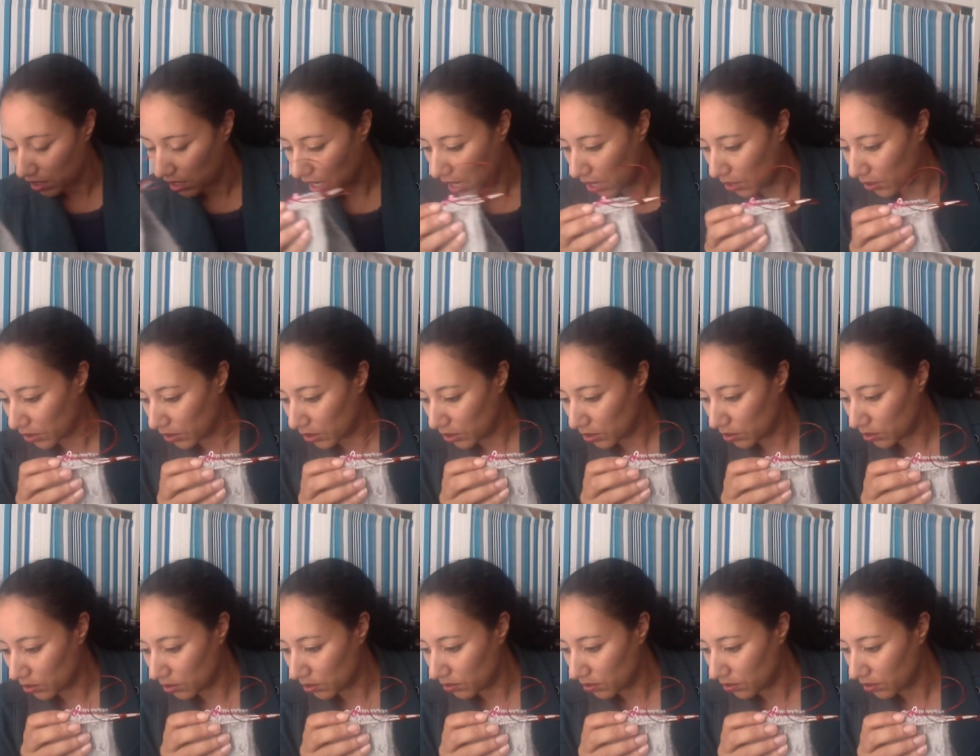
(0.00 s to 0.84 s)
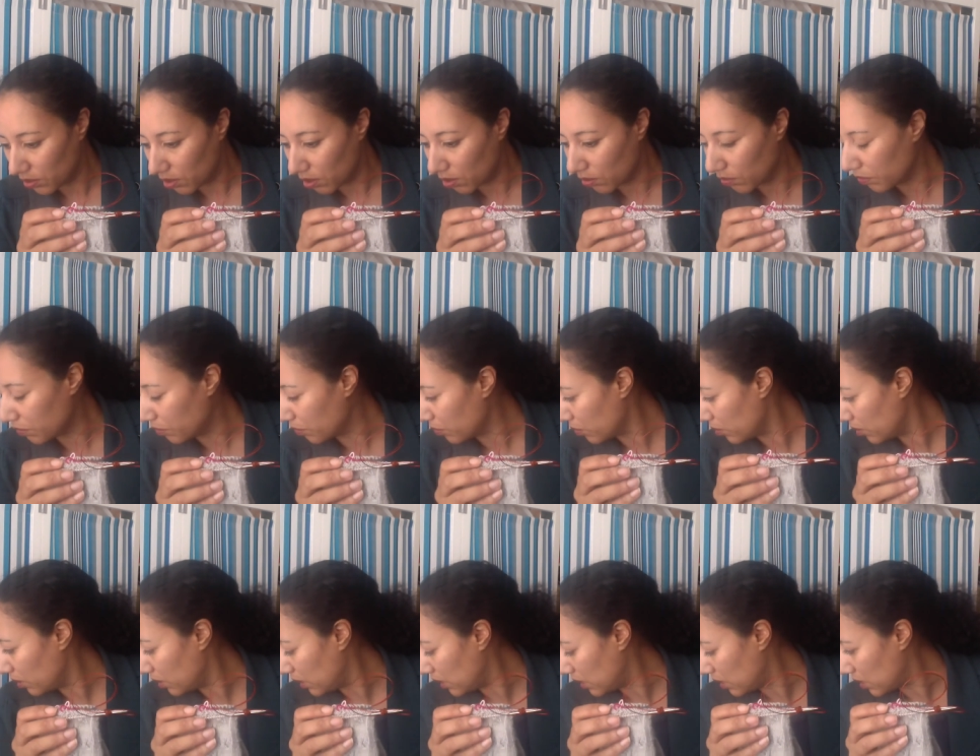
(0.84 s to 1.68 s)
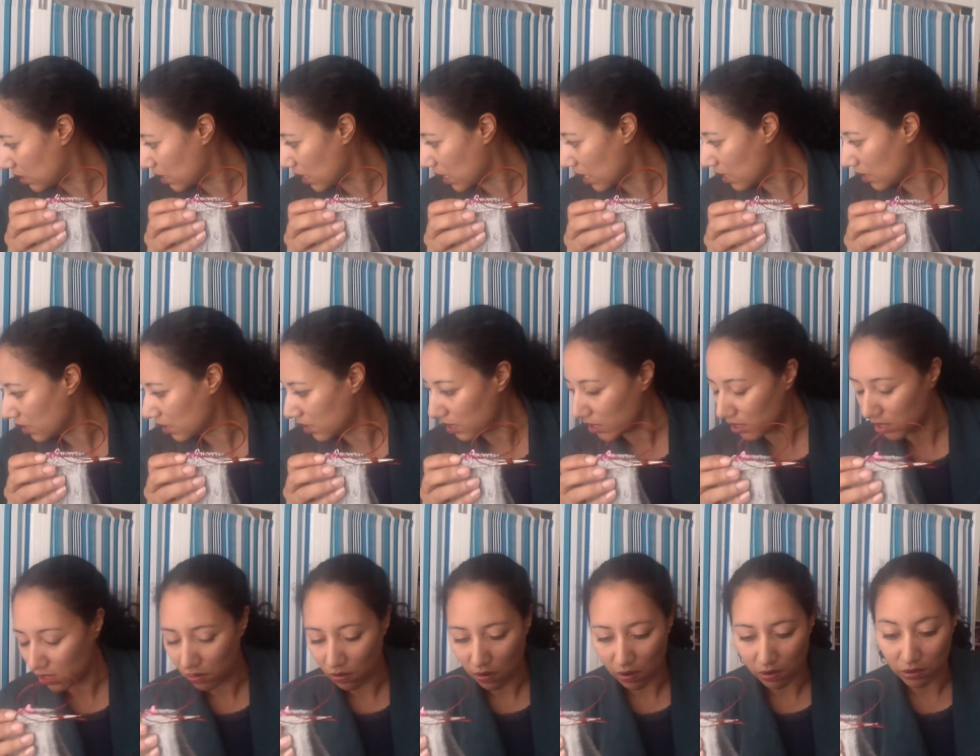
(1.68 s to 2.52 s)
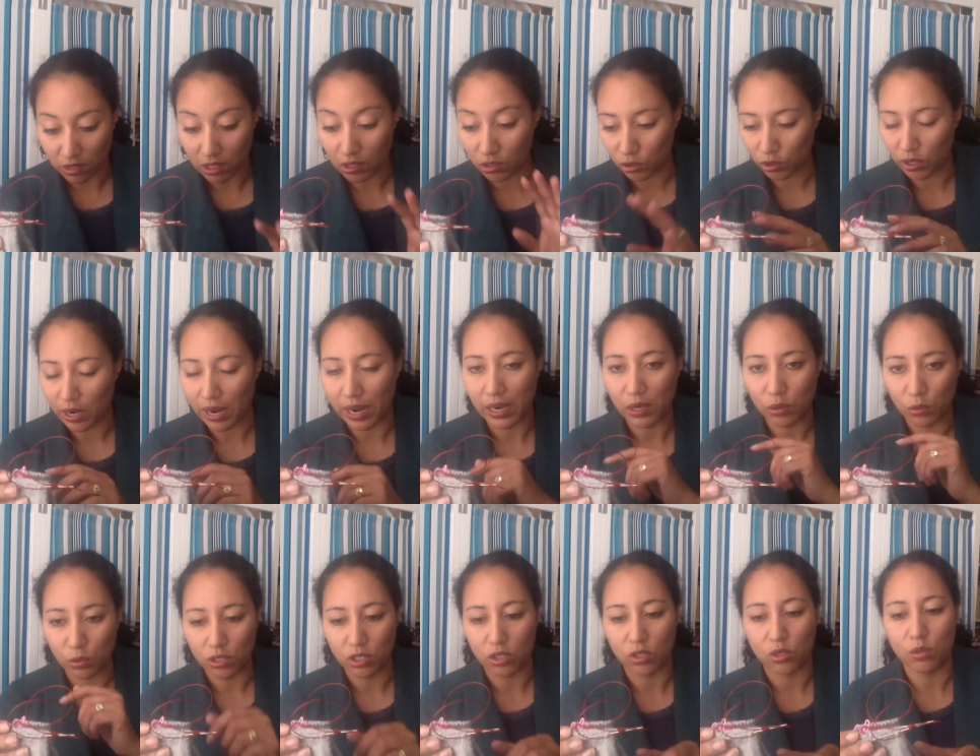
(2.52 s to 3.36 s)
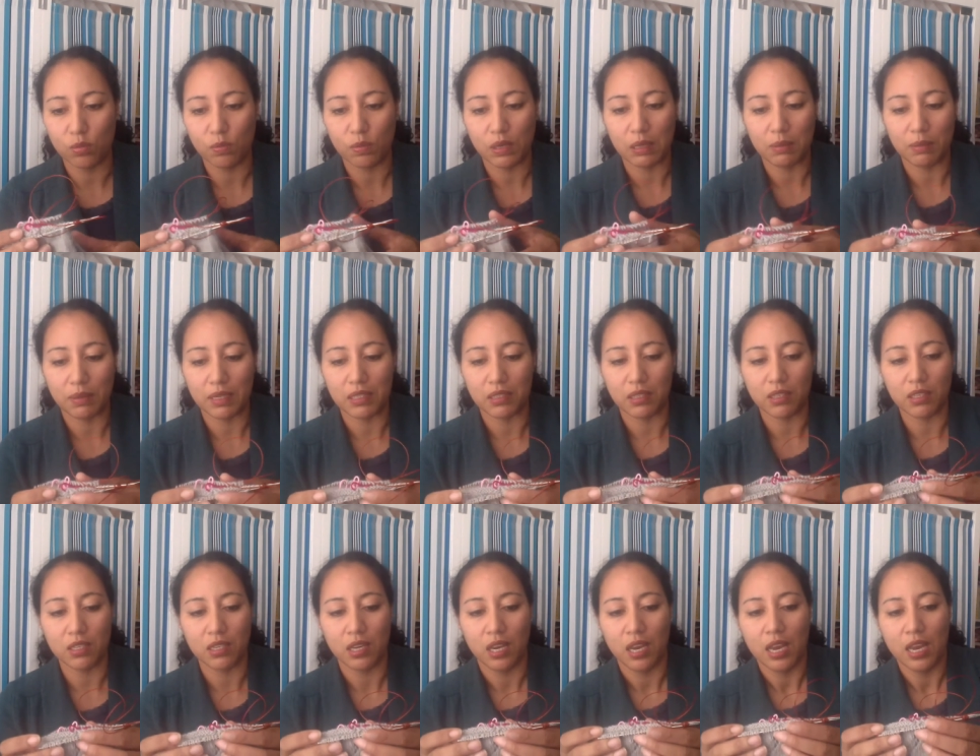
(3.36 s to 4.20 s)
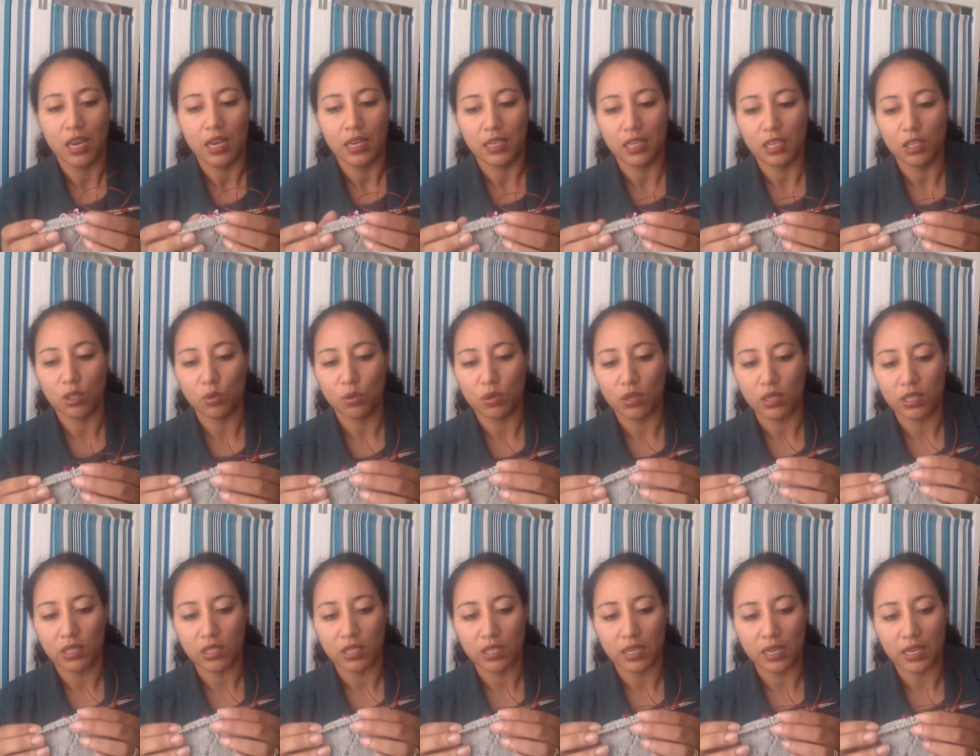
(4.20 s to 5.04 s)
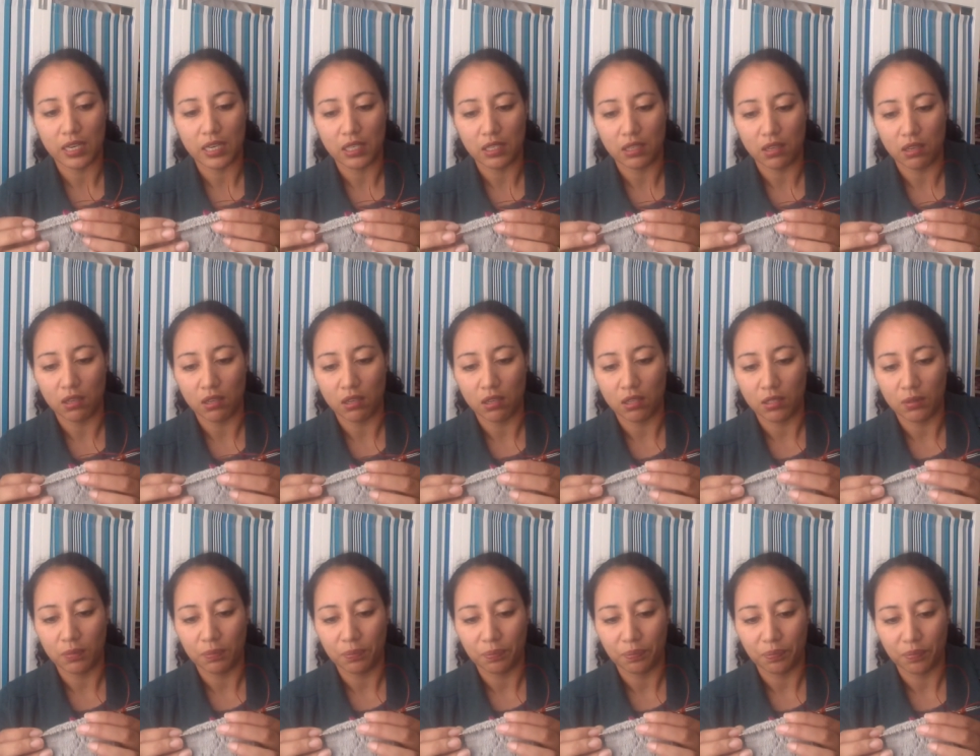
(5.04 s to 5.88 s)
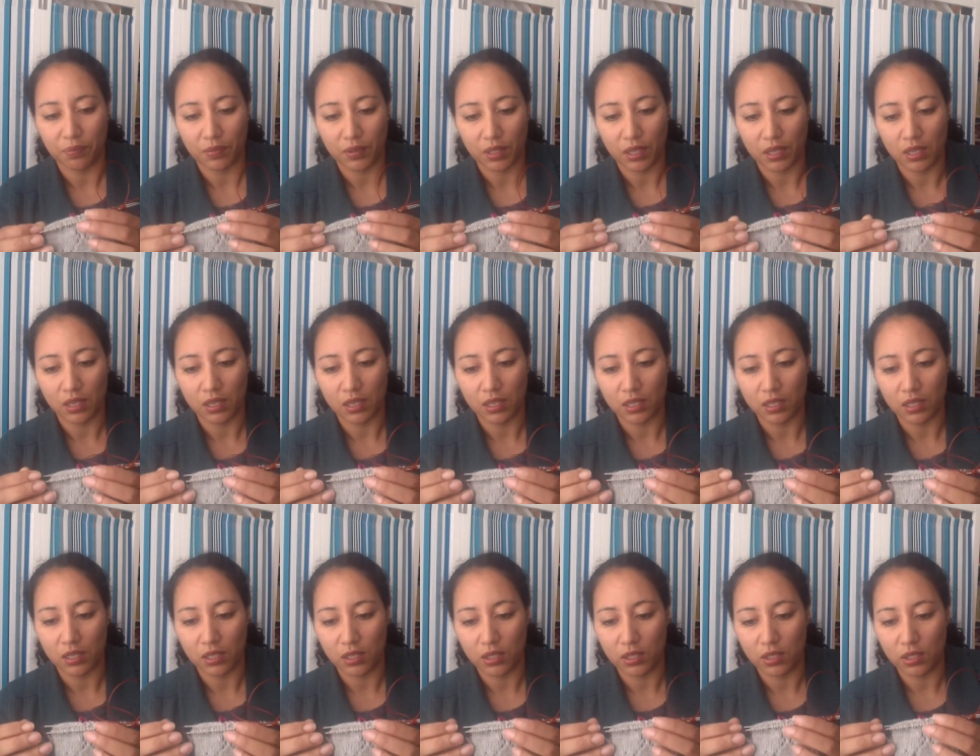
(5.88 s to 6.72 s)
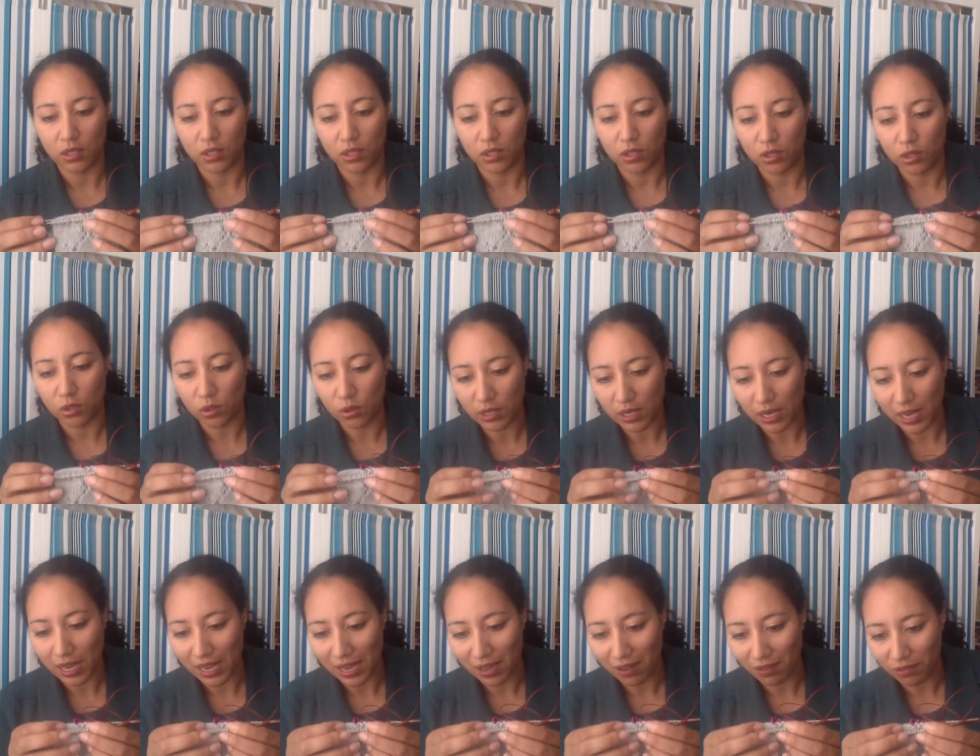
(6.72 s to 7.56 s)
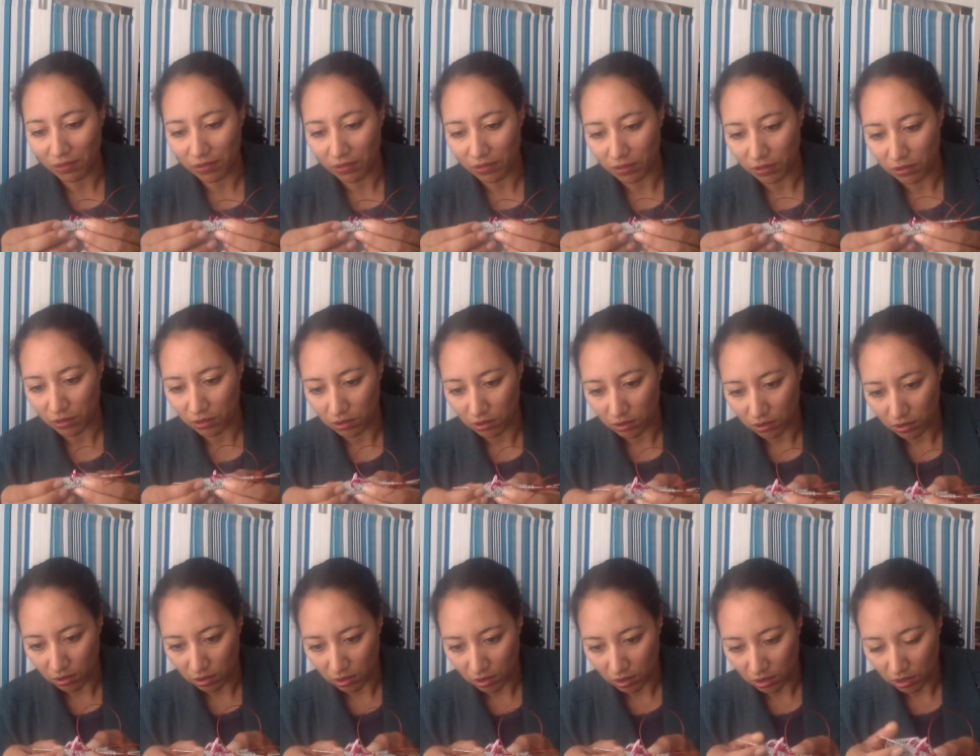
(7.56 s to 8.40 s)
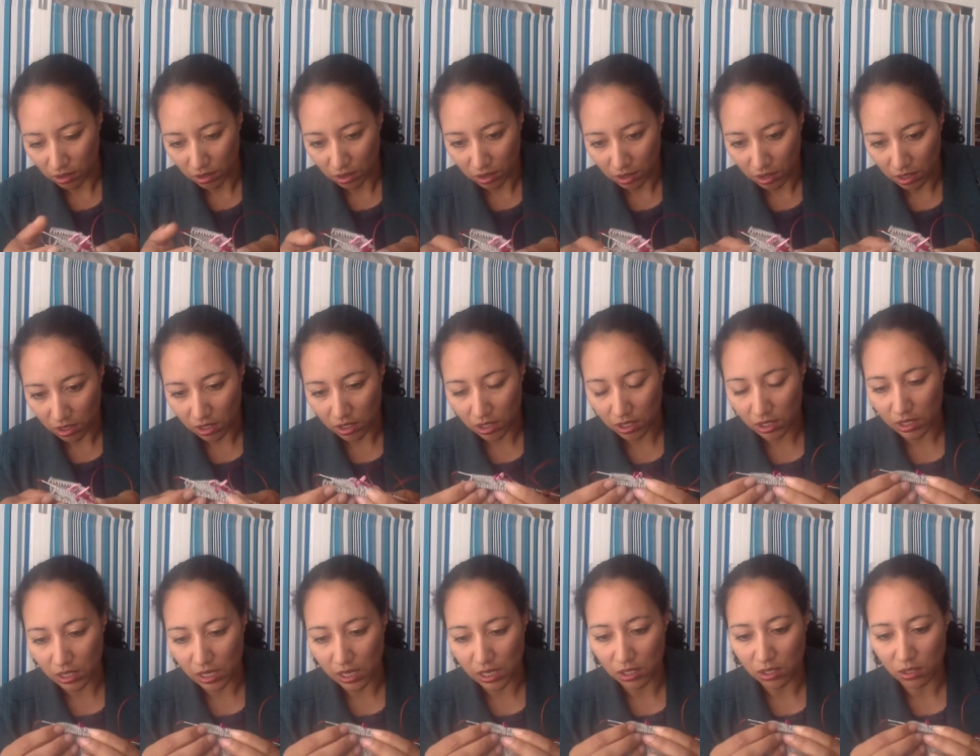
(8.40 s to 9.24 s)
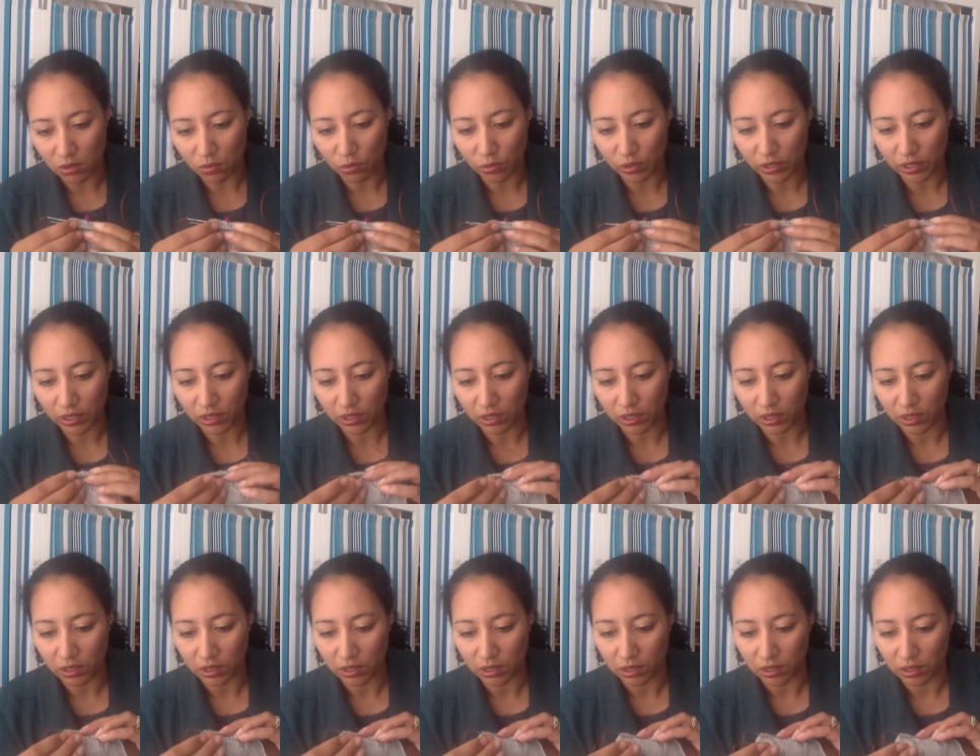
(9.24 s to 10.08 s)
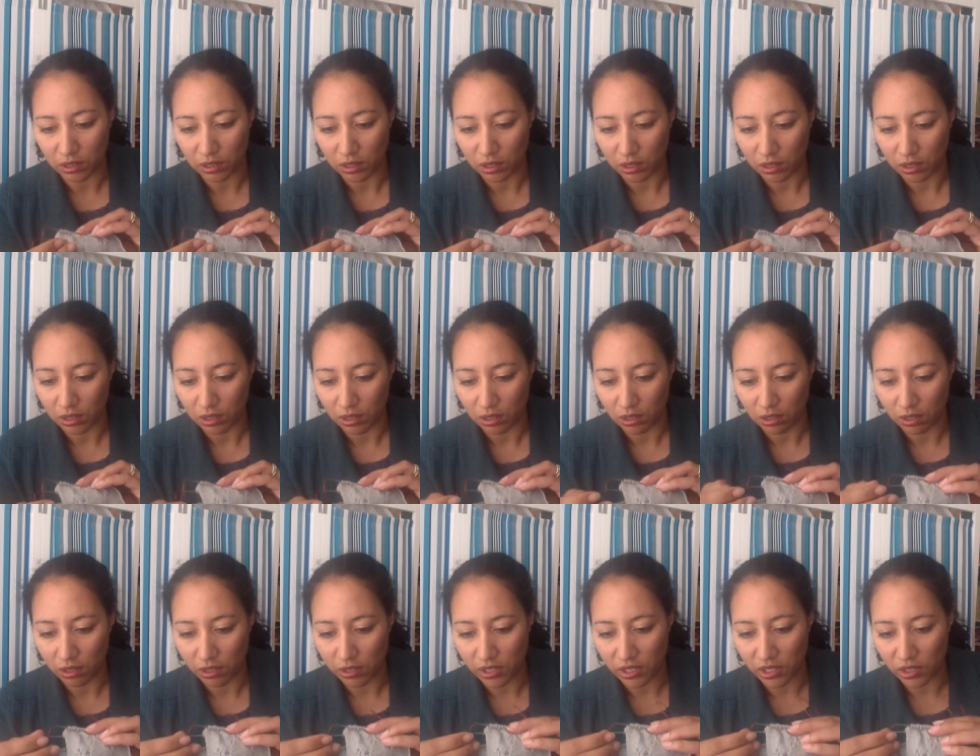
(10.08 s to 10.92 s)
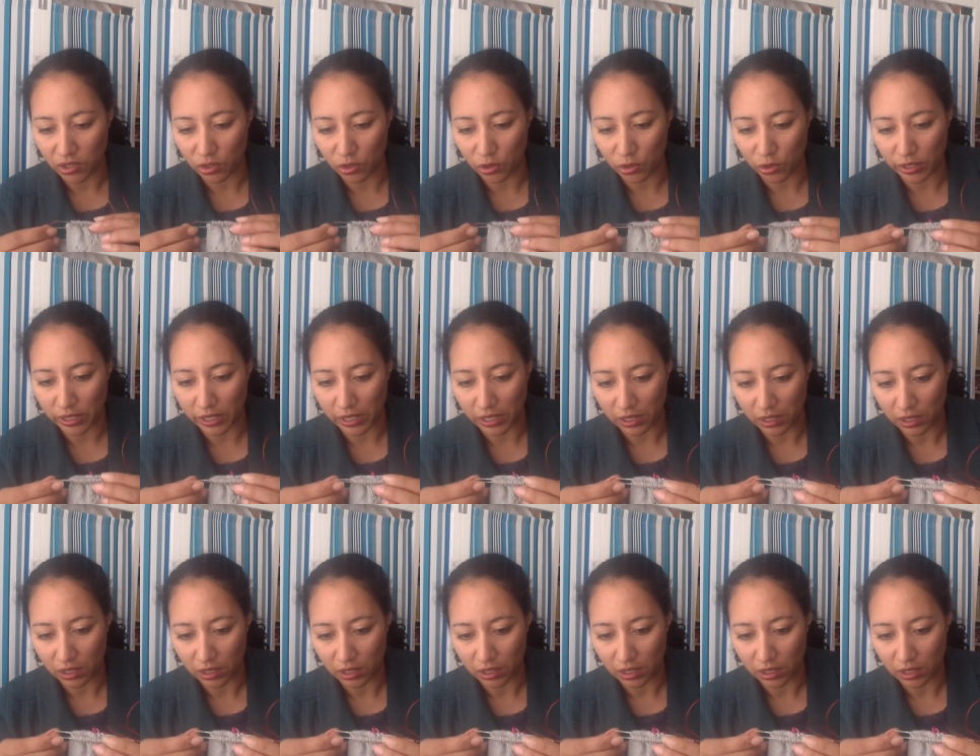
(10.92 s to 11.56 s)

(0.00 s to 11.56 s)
how you convert these sizes, so I'll not try. It was 2 millimeters. This one is knitted on 2.5. Does it say somewhere? Or is it 3?